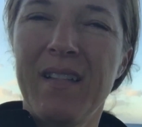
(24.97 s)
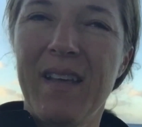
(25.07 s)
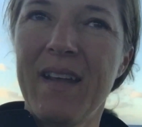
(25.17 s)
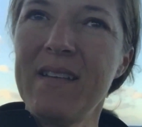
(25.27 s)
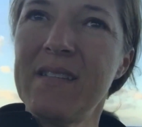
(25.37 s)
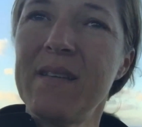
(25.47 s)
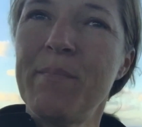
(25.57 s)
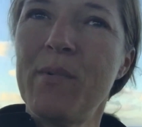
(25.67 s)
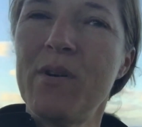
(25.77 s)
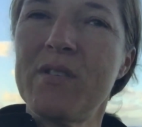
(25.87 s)
That is the
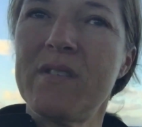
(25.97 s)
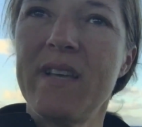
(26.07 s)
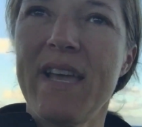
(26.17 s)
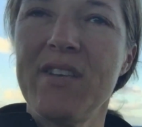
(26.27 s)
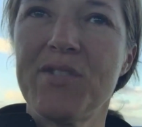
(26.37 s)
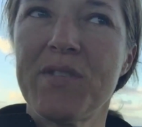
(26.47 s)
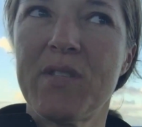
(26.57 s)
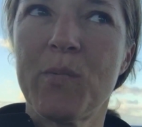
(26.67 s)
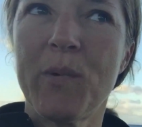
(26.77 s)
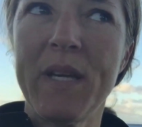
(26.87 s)
most
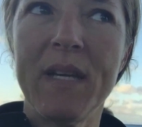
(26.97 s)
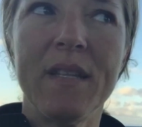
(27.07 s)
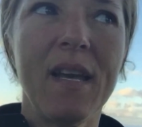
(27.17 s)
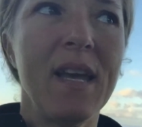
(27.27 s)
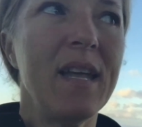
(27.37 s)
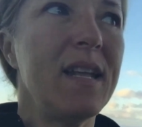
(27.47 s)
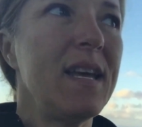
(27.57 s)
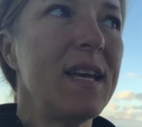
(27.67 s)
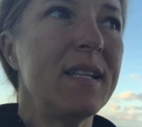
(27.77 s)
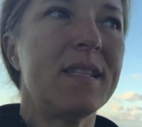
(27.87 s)
dangerous wind and
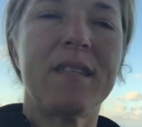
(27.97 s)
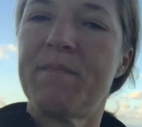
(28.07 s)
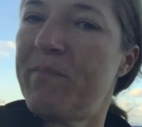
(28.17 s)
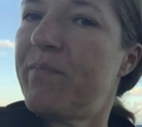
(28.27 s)
it's